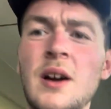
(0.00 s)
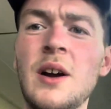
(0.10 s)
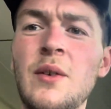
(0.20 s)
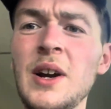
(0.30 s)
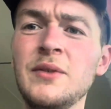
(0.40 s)

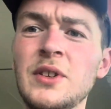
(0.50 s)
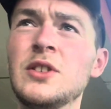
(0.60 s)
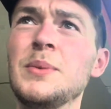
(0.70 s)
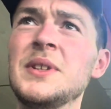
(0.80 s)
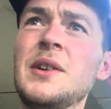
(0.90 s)
Arrived at
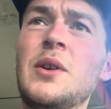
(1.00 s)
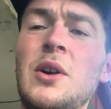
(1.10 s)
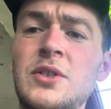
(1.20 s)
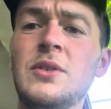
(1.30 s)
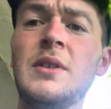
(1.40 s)
Summit Zero
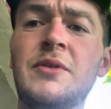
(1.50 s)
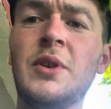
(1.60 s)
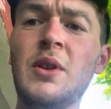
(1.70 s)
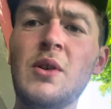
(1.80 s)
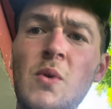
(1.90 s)
Hostel after a
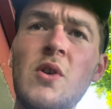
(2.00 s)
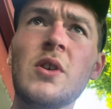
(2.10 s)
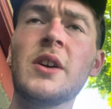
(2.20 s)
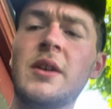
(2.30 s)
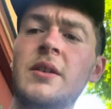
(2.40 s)
long walk,
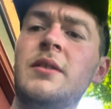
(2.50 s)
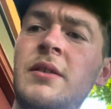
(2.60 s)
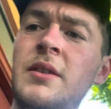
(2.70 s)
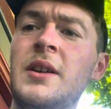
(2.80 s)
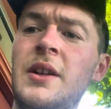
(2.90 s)

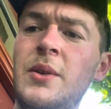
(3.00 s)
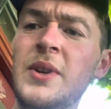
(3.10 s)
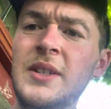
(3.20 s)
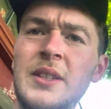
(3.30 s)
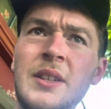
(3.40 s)
and there
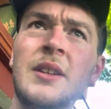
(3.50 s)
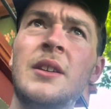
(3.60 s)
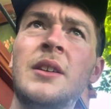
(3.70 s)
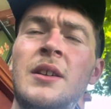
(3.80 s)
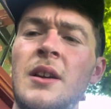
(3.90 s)
is
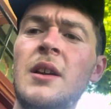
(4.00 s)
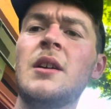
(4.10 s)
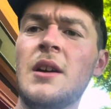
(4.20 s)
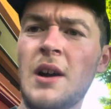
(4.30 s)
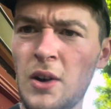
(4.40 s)

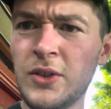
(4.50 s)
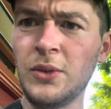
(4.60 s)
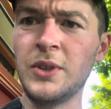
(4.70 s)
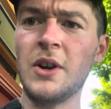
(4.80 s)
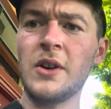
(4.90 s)
a hostel
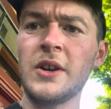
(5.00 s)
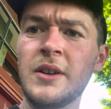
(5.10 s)
dog.